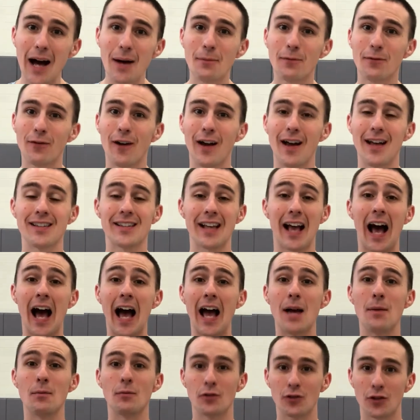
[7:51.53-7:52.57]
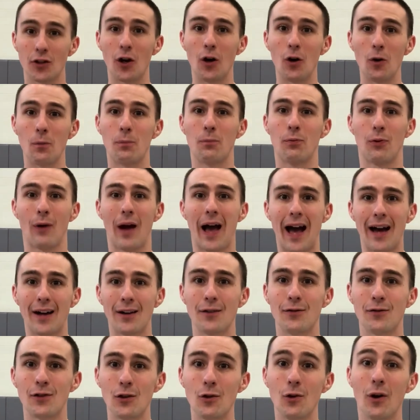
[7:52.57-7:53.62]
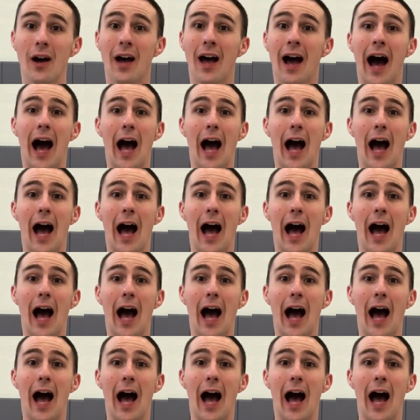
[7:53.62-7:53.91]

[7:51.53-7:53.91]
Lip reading: friends. I am so proud of you.